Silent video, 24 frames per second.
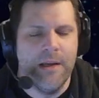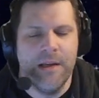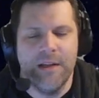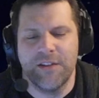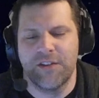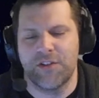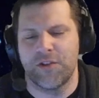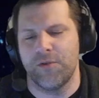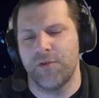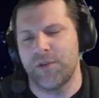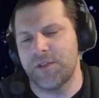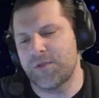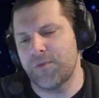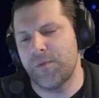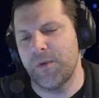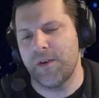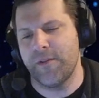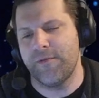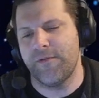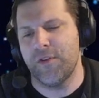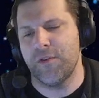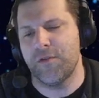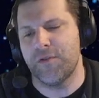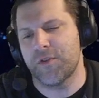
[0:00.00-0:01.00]
So it's one
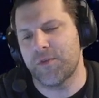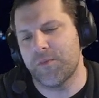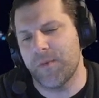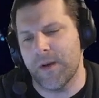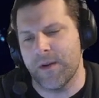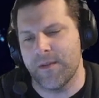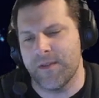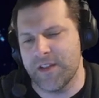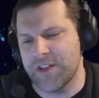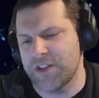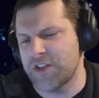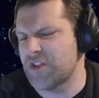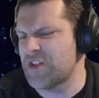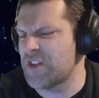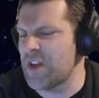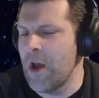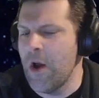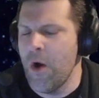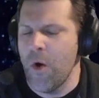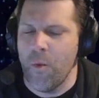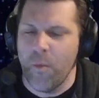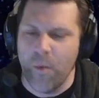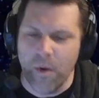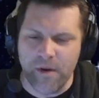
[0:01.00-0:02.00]
of those where this is
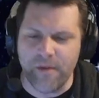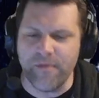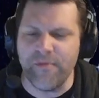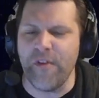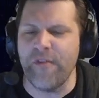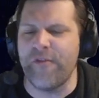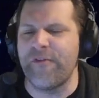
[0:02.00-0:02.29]
one of the